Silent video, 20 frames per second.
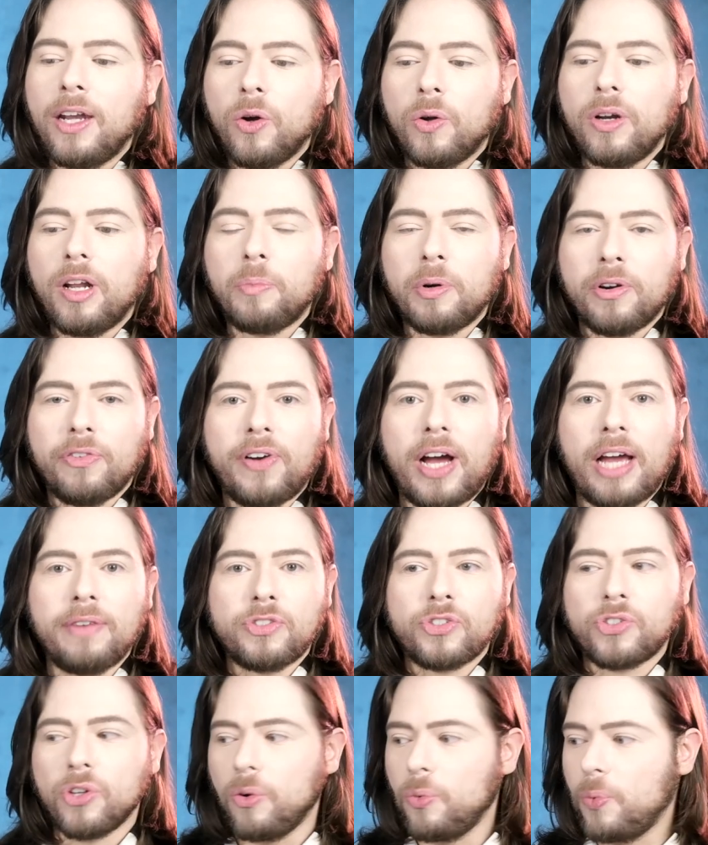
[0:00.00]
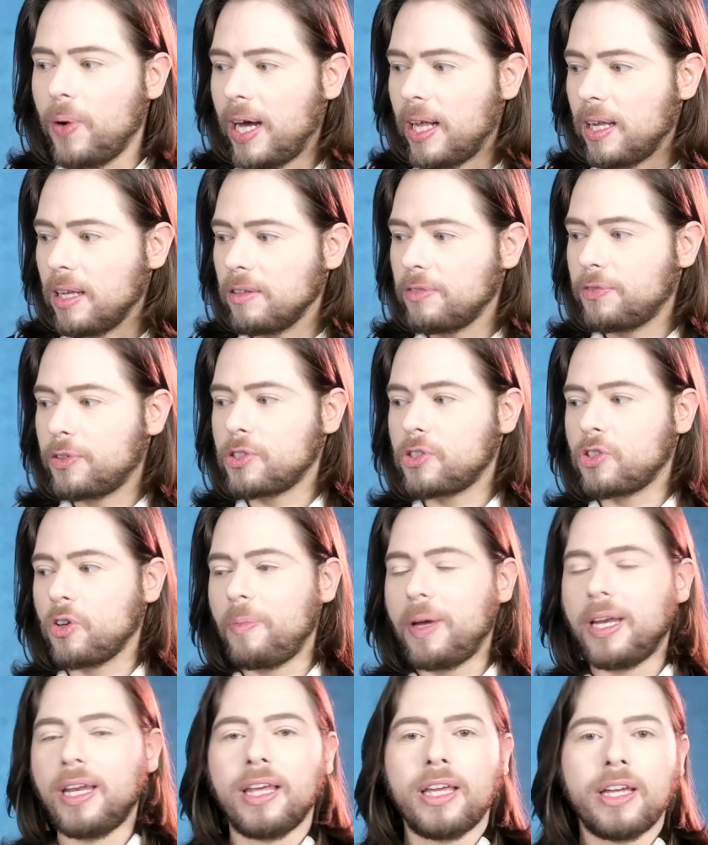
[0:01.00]
know number 5 so well for so
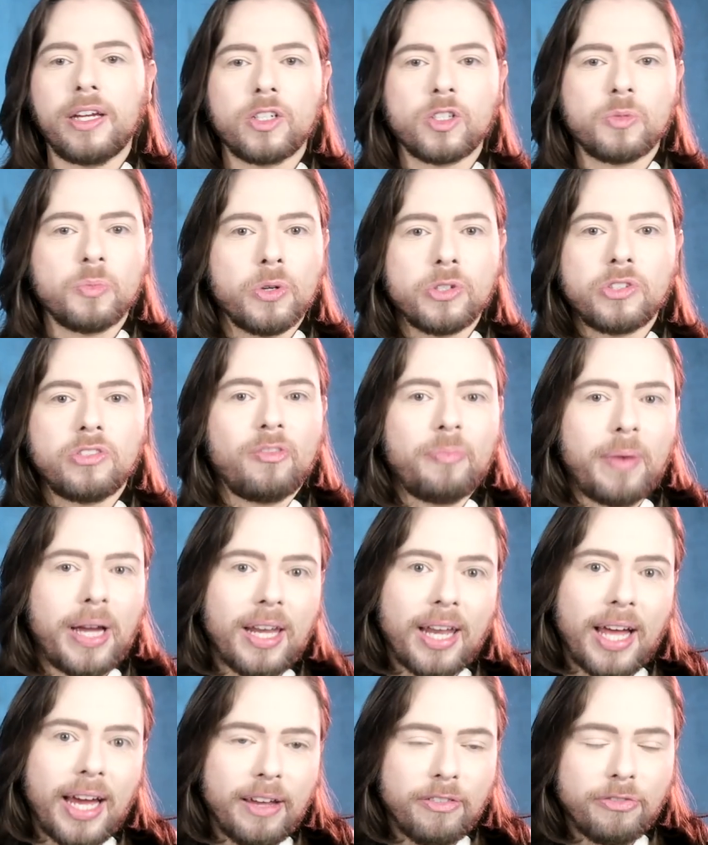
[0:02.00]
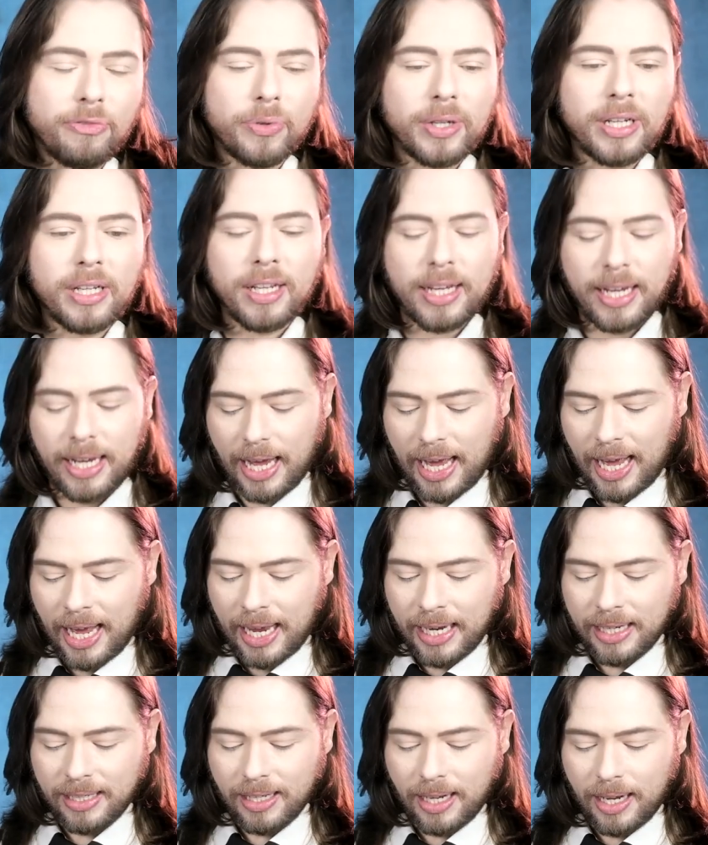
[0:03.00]
many years, most of my life, really.
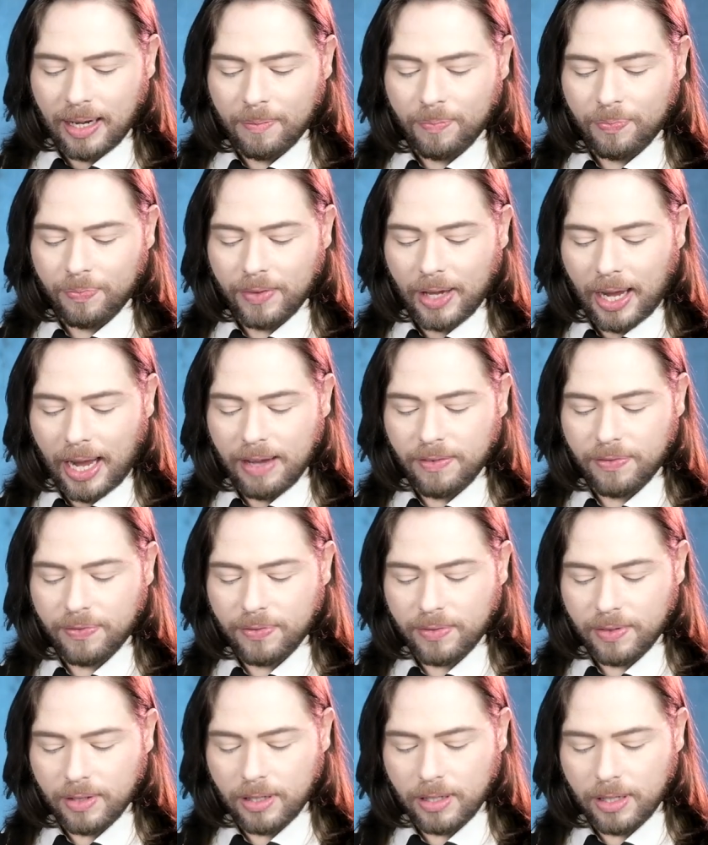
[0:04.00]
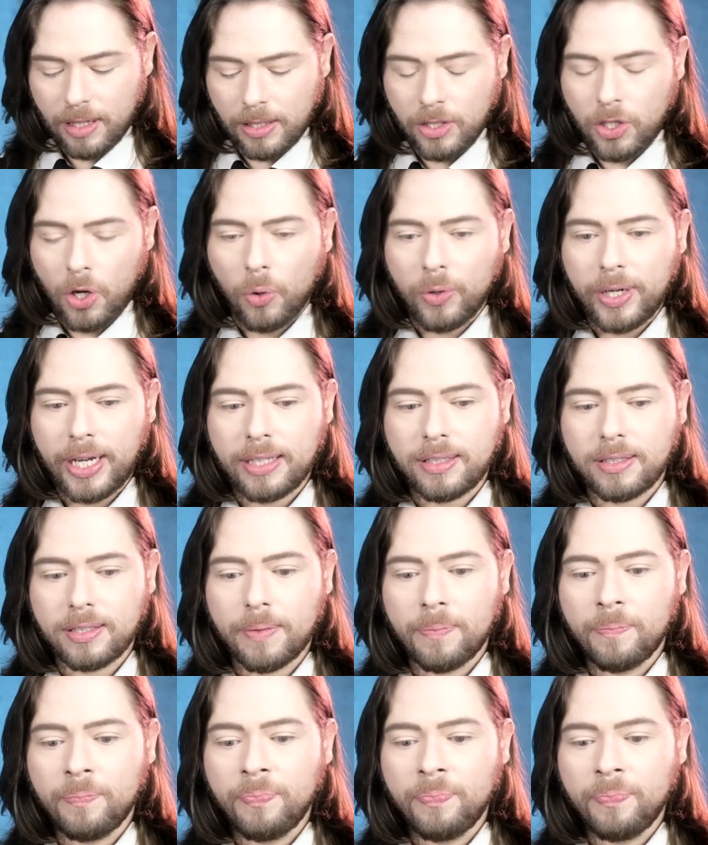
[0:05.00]
And I've known it